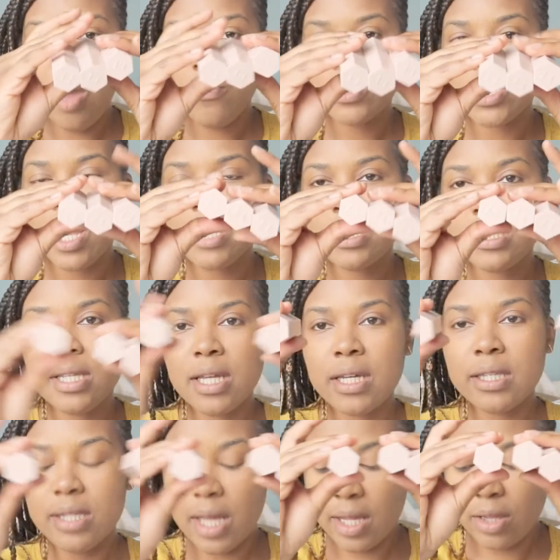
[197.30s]
which I just think
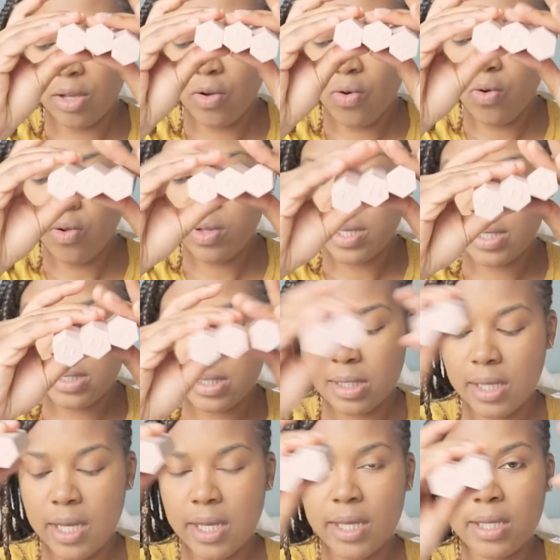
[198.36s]
is like the coolest,
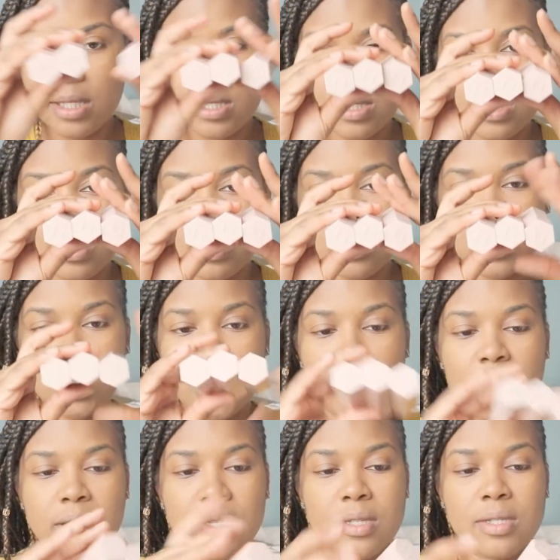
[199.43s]
sleekest,
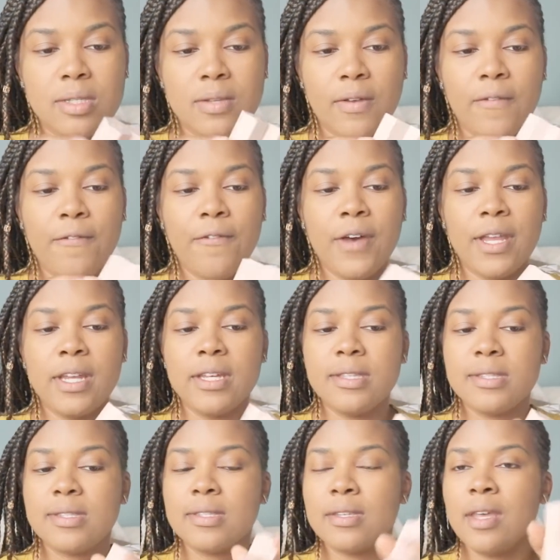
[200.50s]
chicest,
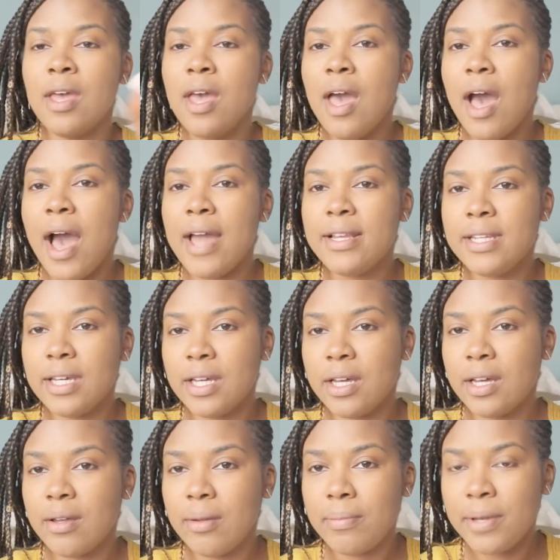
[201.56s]
funnest
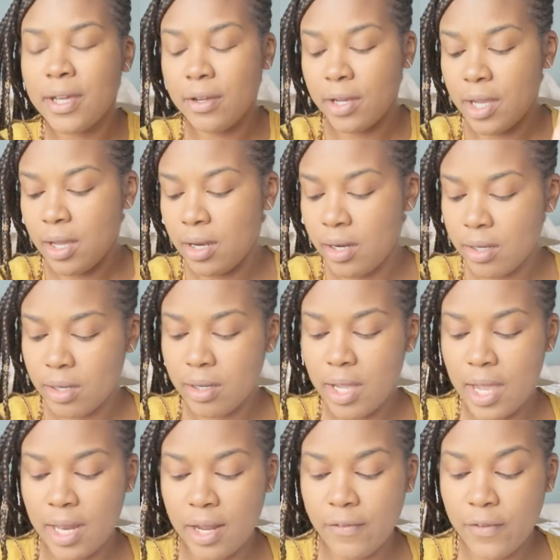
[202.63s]
idea, period.
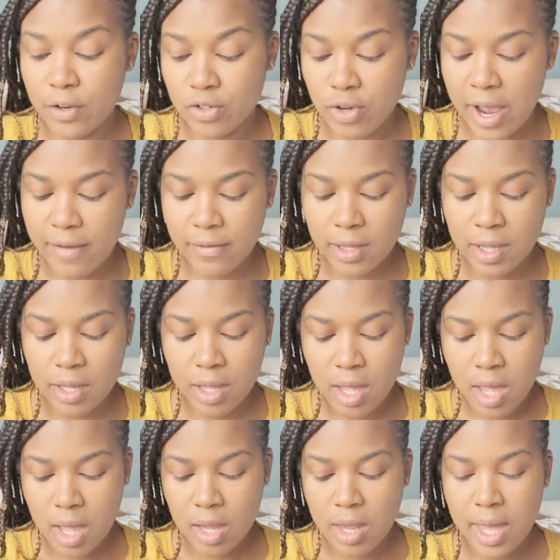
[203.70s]
And if you're traveling,
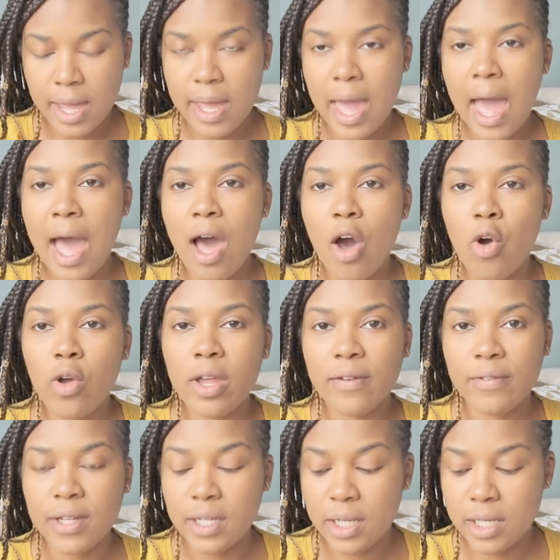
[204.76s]
like, how
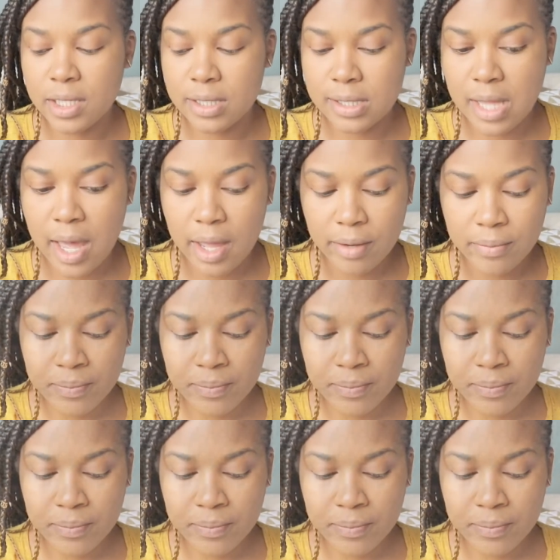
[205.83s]
convenient is that?